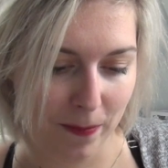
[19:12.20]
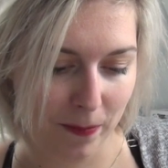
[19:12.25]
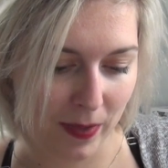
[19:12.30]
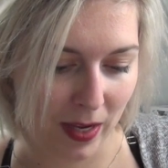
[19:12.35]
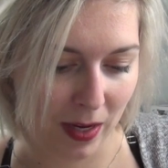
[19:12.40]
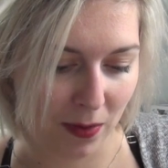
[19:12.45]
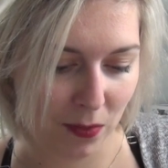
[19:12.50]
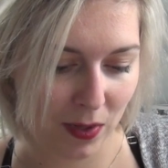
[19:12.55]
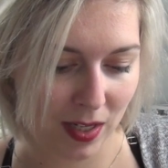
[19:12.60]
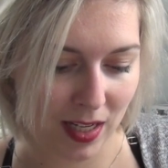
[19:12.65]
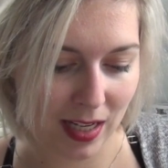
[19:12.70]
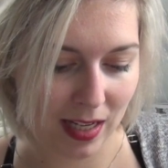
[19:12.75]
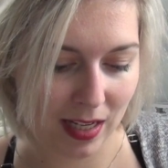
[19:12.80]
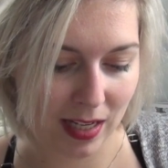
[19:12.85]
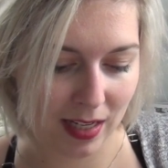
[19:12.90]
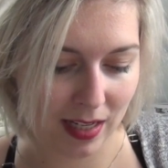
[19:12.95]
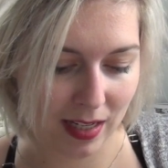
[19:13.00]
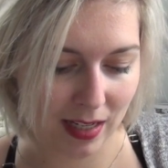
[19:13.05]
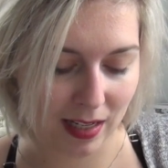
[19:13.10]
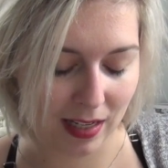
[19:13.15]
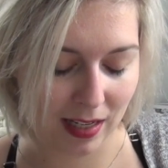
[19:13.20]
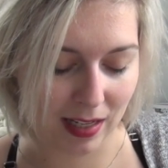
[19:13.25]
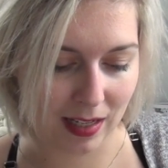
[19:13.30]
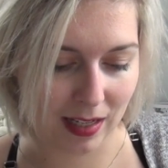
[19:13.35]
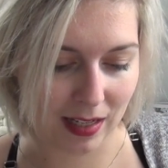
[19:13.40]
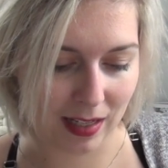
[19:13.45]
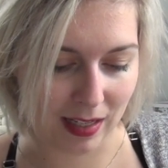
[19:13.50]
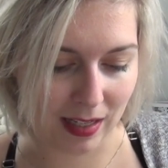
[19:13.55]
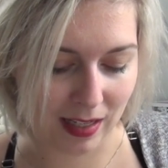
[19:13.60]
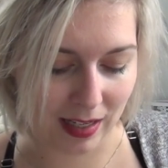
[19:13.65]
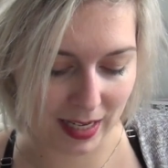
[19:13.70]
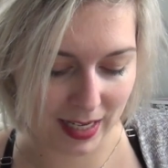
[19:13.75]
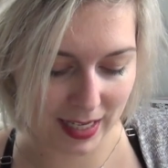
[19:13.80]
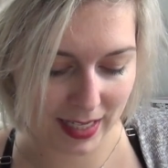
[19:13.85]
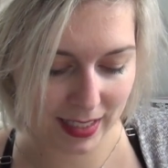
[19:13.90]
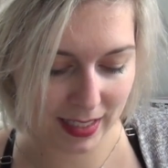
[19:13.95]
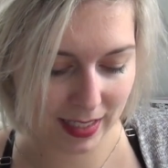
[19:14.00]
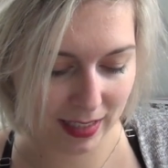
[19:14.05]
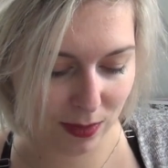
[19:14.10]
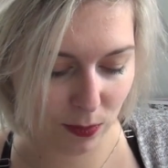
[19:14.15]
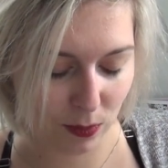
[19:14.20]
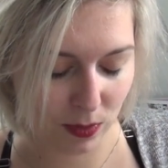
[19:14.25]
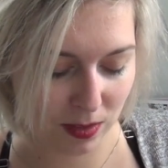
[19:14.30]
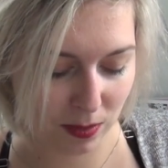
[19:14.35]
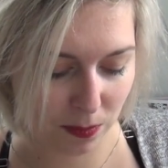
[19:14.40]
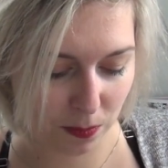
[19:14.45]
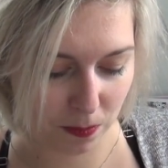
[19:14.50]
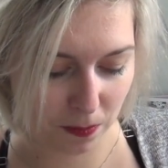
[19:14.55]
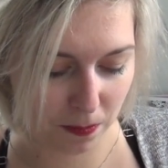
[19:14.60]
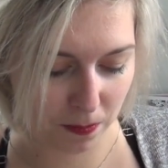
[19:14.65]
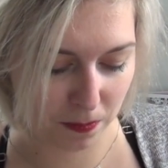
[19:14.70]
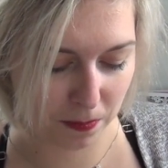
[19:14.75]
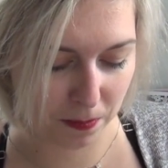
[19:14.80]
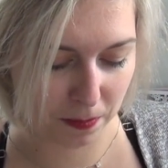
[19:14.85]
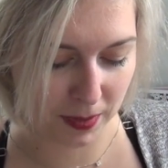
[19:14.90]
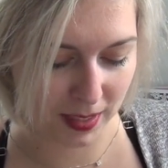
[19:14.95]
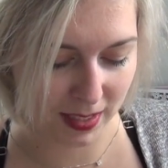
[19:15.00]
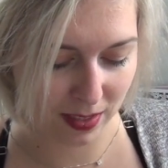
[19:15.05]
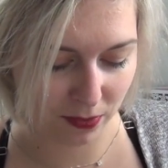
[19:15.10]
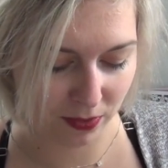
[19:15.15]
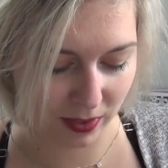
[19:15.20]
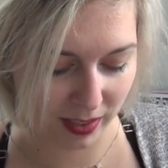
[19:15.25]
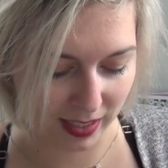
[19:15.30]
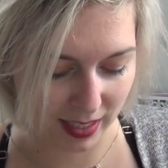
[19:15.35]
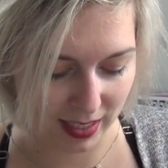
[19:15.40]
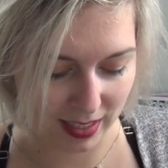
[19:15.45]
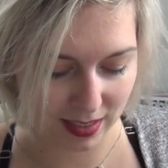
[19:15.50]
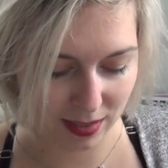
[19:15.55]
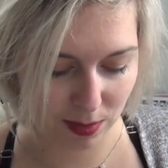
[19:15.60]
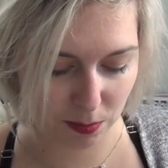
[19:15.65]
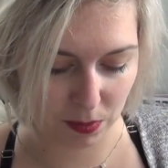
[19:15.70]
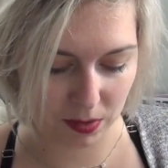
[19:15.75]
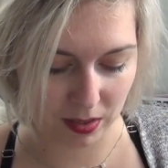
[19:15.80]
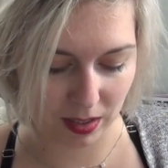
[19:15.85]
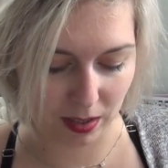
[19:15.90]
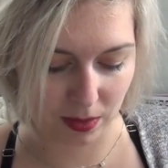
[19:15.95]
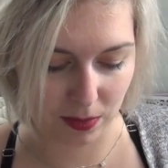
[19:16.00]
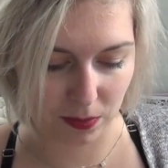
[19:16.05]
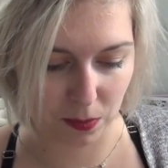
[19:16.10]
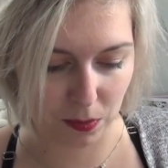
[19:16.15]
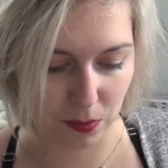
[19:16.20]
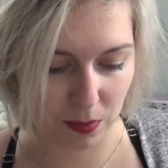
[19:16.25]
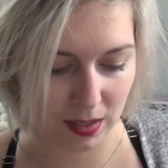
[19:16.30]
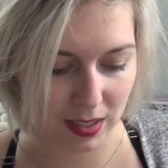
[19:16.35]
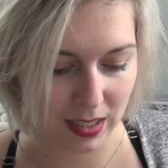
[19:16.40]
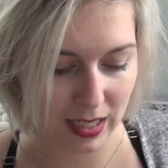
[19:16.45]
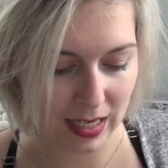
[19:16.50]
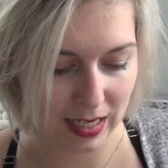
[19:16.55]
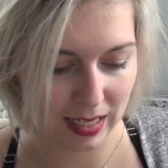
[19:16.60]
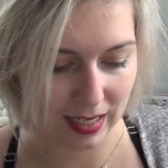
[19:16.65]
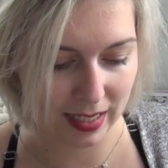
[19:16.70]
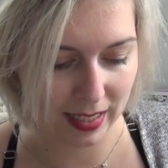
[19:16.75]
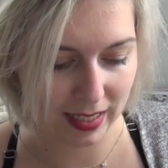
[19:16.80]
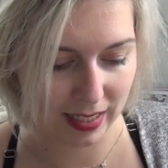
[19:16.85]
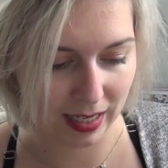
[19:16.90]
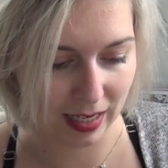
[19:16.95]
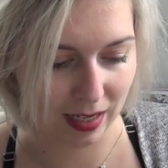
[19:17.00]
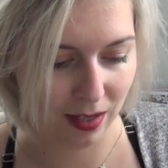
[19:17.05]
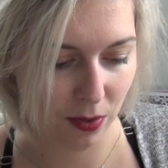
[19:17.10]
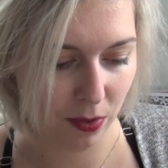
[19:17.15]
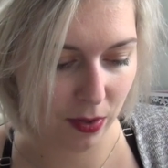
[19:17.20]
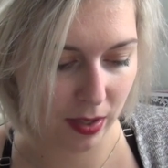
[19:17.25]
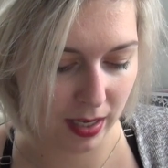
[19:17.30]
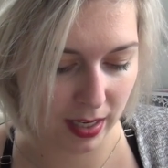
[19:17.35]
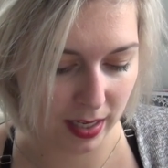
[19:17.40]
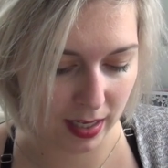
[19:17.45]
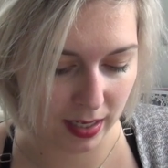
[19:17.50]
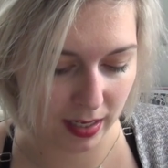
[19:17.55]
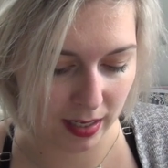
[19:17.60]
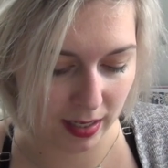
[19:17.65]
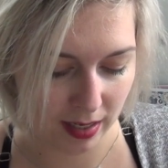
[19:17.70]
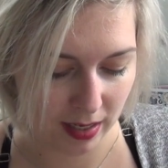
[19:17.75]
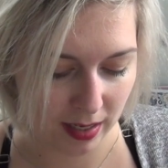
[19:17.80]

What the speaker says: I really like, it was a bit of a guess, but I really like how the